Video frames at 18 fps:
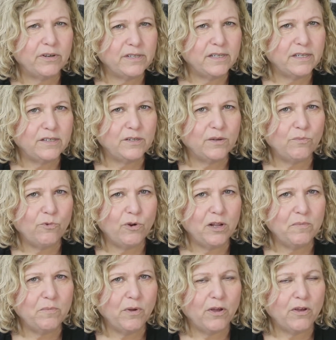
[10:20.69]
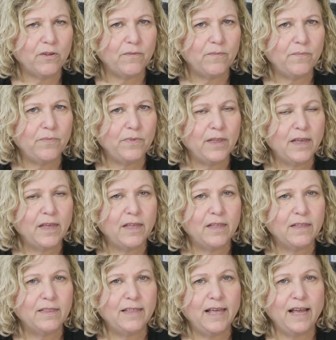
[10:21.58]
in system one mode,
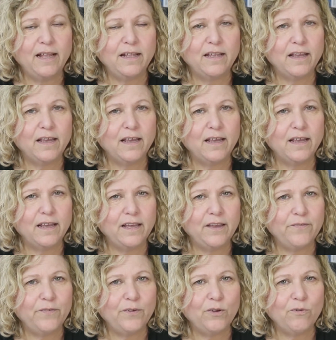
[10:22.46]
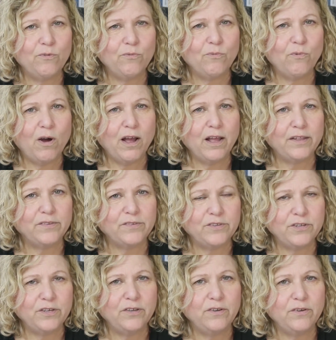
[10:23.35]
then if you
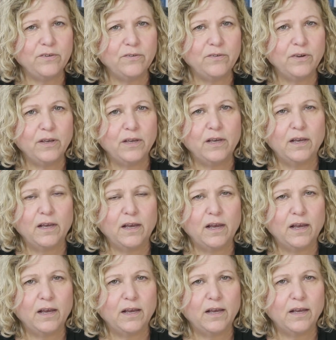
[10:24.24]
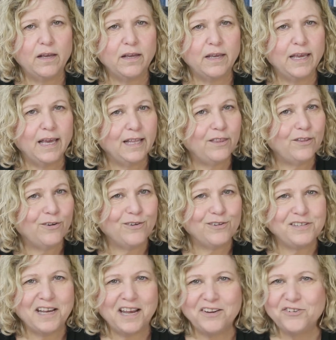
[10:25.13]
want to get their
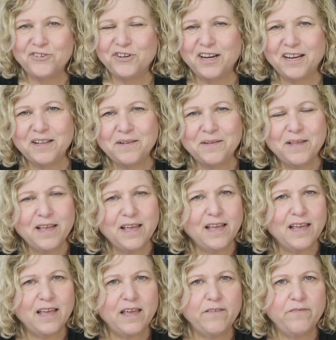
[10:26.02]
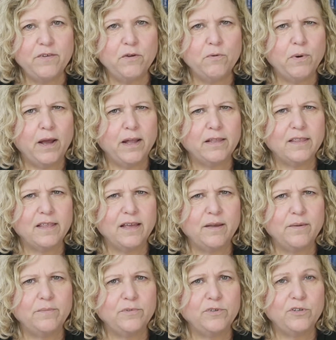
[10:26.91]
attention, if you want
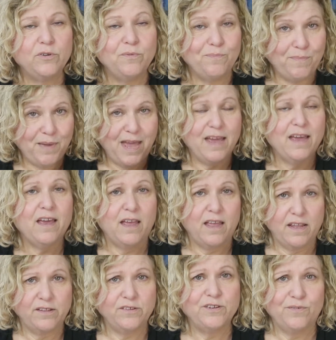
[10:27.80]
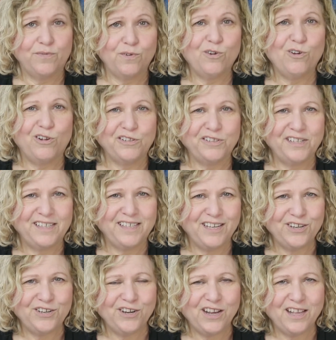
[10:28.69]
them to make a difficult
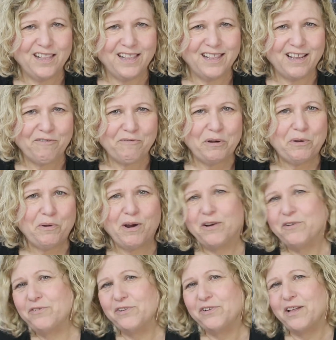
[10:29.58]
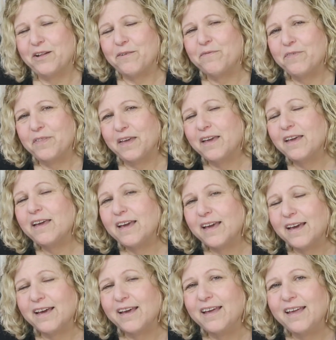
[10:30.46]
decision that requires a lot of
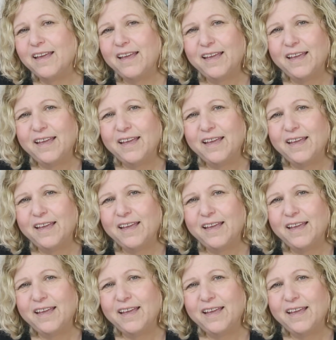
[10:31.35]
thinking,